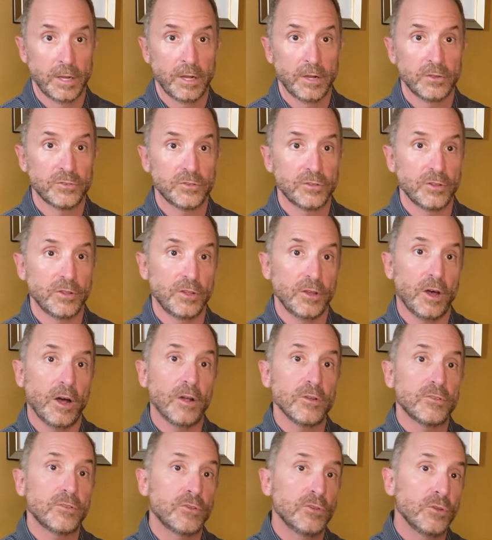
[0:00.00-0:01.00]
So
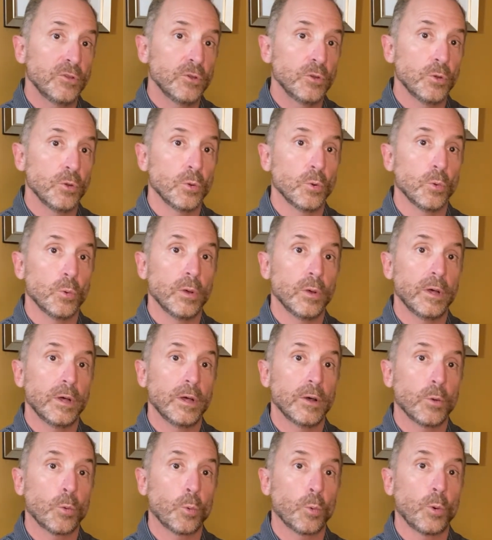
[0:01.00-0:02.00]
y'all two,
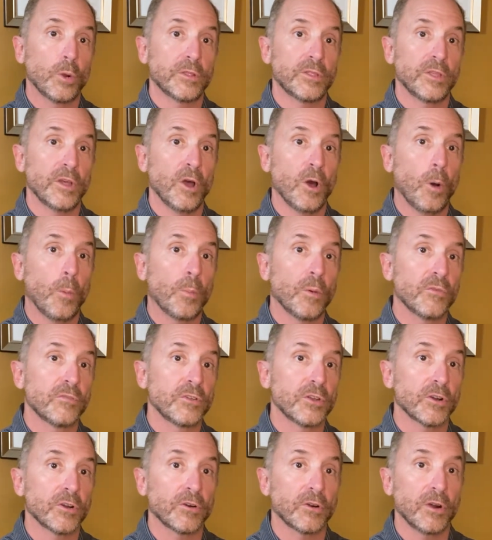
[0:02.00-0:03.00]
with the help of
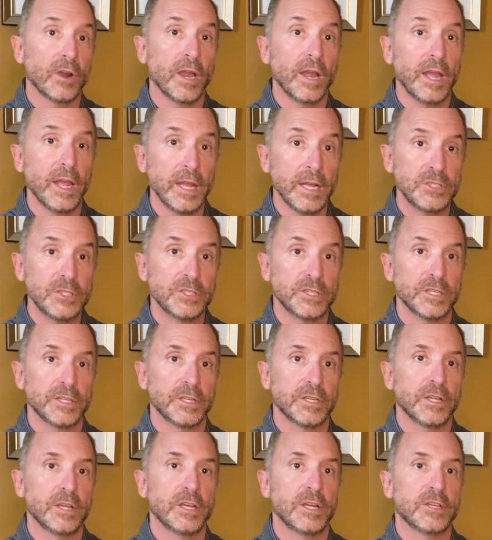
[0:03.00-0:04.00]
your
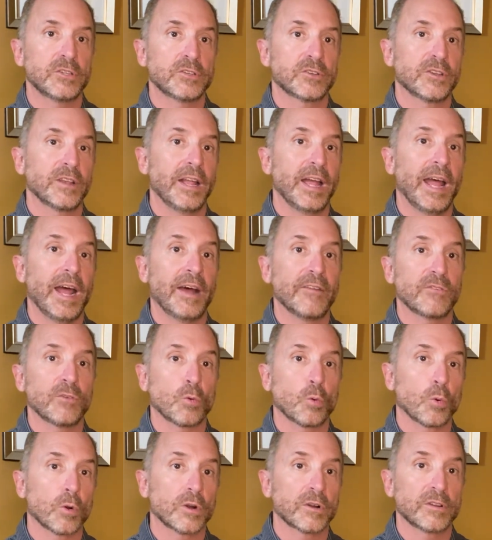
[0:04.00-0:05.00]
agent, is gonna have to
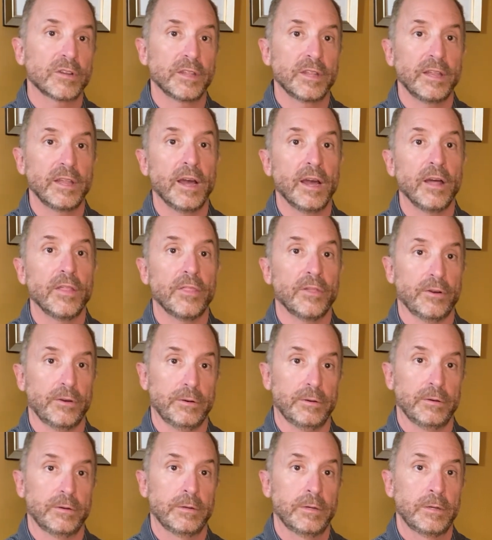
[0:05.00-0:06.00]
work together
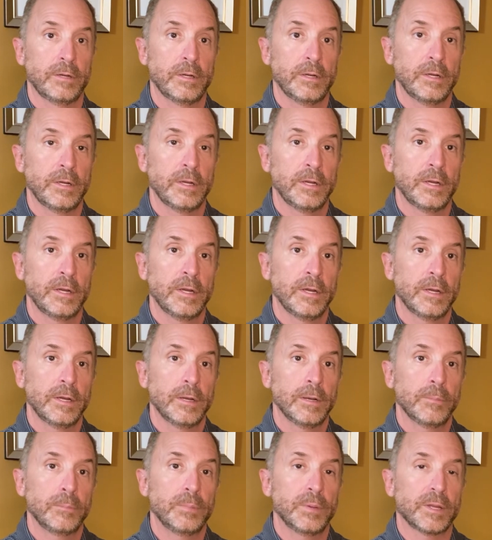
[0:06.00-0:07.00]

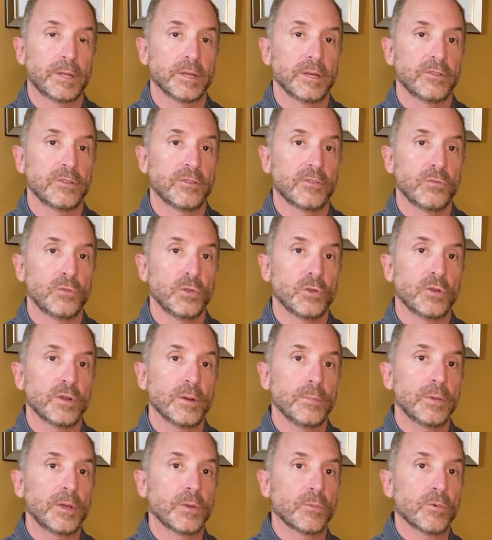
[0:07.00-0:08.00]
Because if you
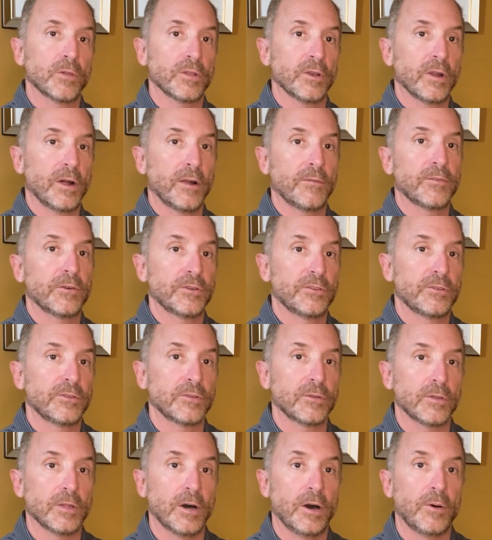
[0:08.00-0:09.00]
come in with an offer
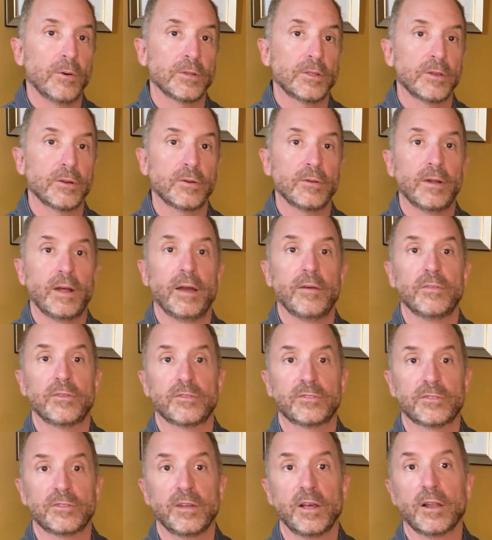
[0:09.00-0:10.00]
too low and you don't have the
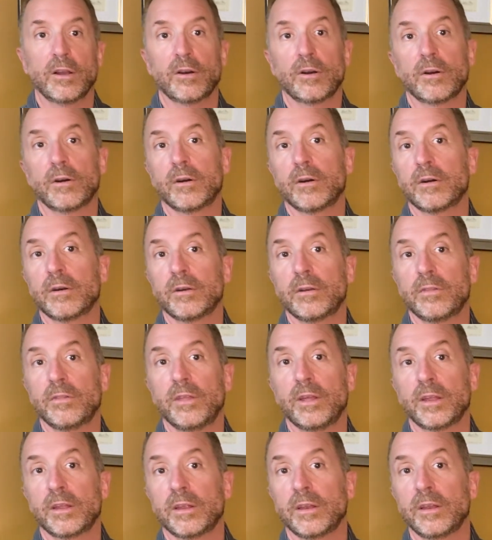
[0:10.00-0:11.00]
seller
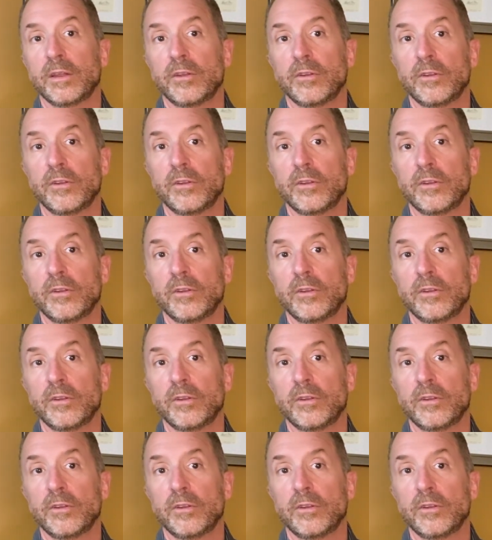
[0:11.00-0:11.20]
thinking that